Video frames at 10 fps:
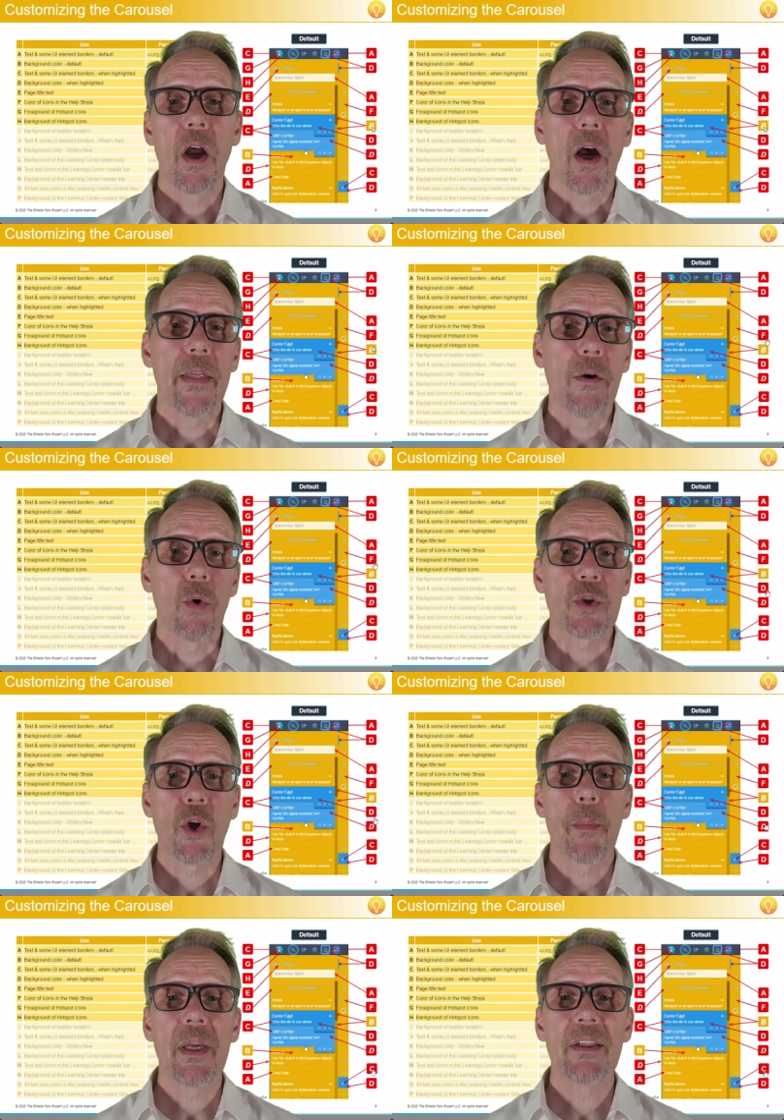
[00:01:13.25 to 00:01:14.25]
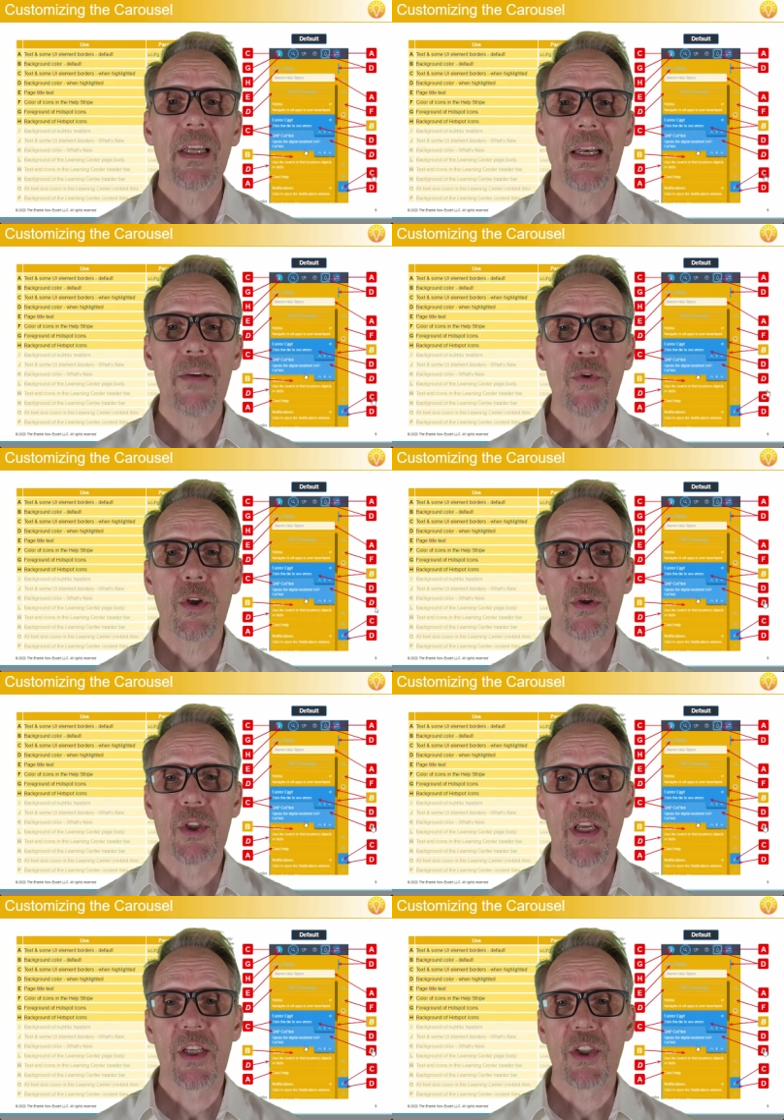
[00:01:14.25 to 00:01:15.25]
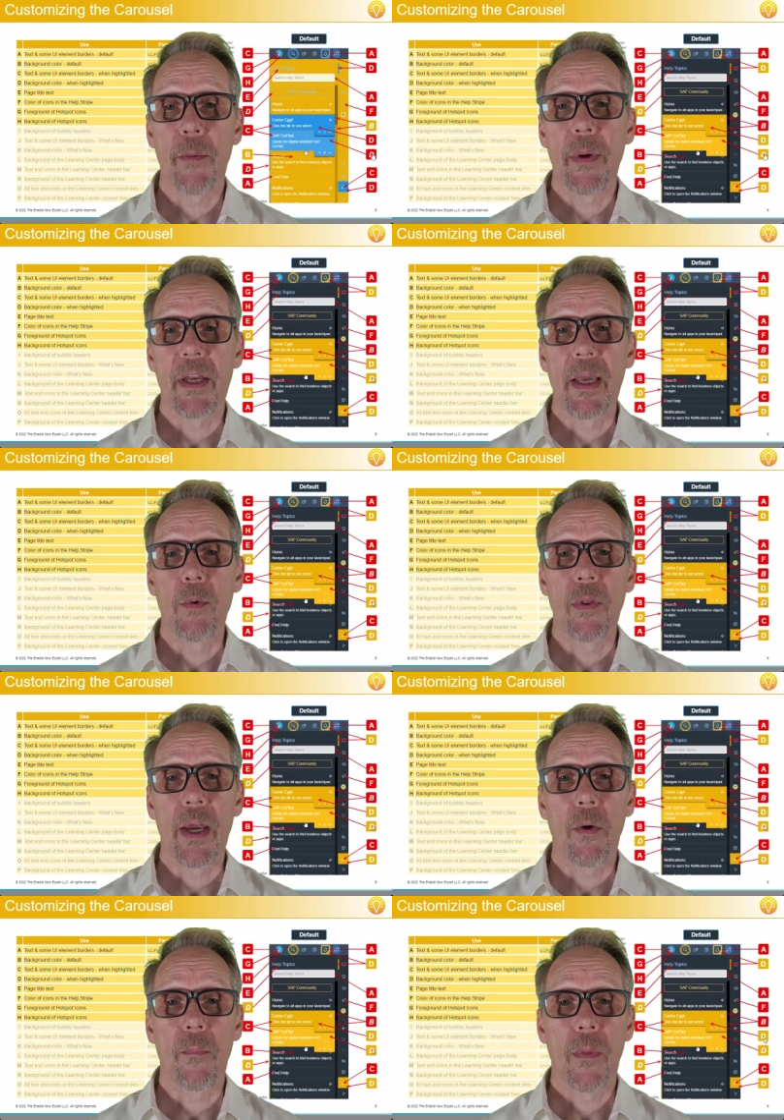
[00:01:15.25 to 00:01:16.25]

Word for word: and they're also being delivered using SAP Enable Now,